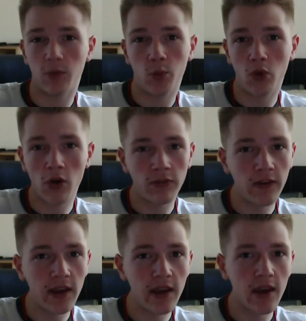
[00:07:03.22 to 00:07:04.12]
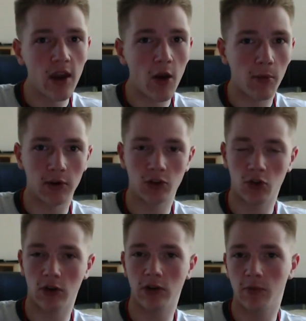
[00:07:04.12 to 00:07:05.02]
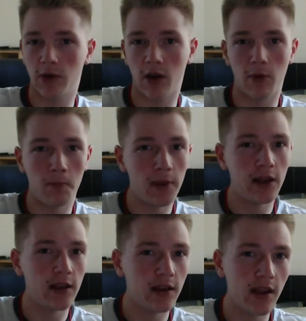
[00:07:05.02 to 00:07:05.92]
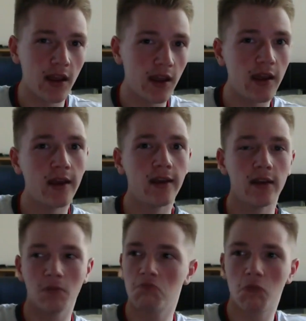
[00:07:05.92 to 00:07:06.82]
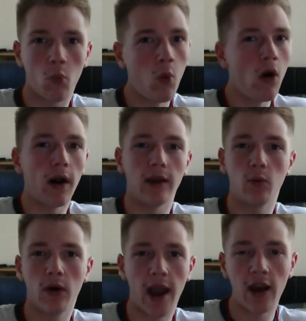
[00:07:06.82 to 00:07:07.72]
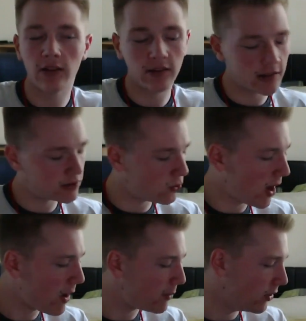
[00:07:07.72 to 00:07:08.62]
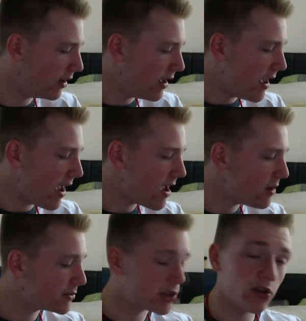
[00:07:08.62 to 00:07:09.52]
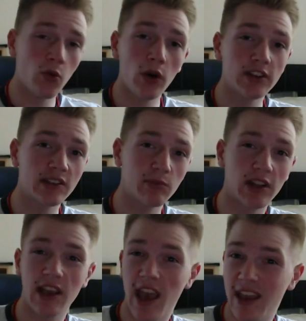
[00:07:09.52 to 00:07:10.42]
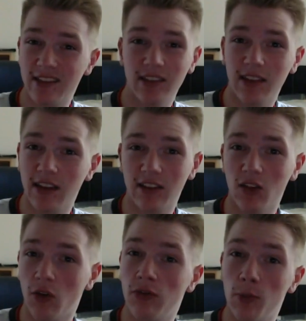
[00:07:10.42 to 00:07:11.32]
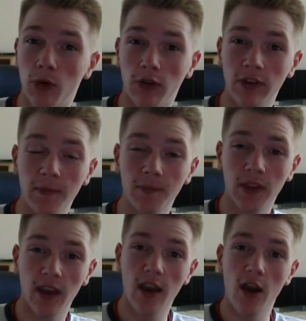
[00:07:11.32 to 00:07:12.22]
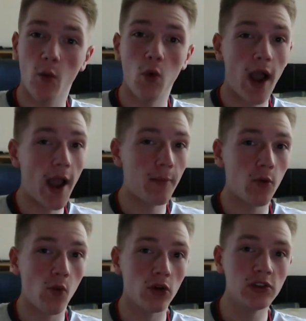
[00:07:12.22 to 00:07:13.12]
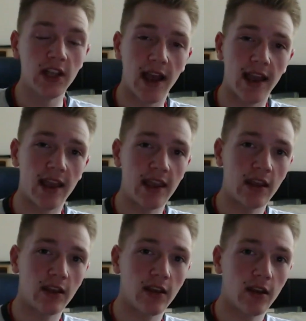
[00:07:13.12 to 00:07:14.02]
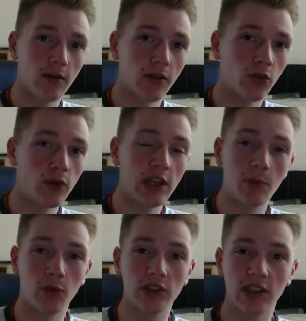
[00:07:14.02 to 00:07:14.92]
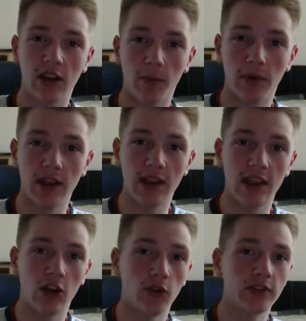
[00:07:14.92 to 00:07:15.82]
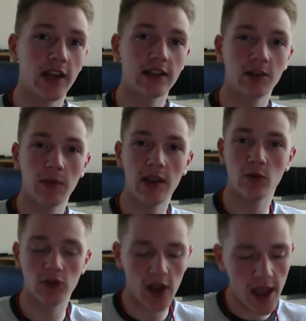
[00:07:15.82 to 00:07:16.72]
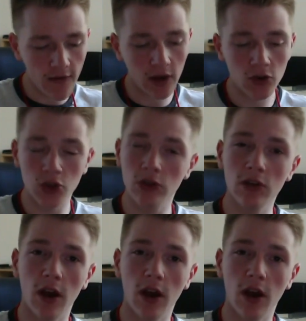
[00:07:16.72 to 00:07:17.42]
profit? Am I trying to become a billionaire? Why? Well, how did this all happen? So quite simply, it's not for profit. What happened was a 3D printing company contacted me. It was like, hey, Evolution,